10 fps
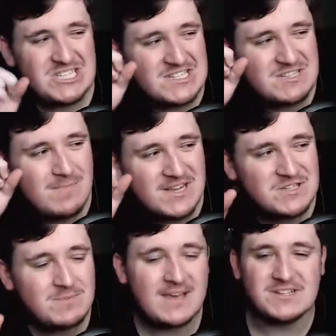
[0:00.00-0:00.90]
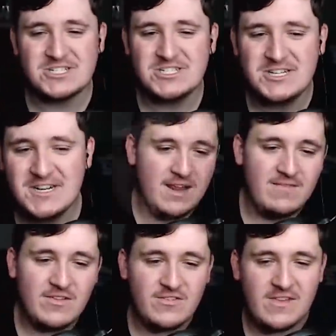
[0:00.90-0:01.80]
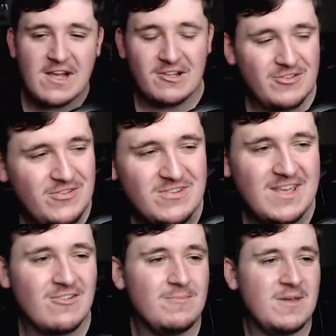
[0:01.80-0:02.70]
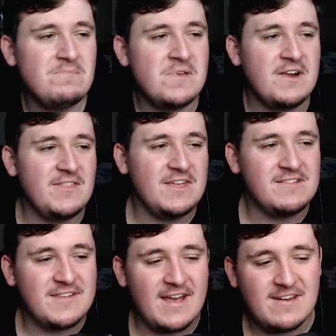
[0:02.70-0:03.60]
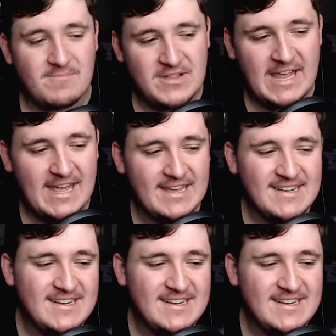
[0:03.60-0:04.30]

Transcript: Just a smidge smidge. But even still, this is killing me a bit on the inside to play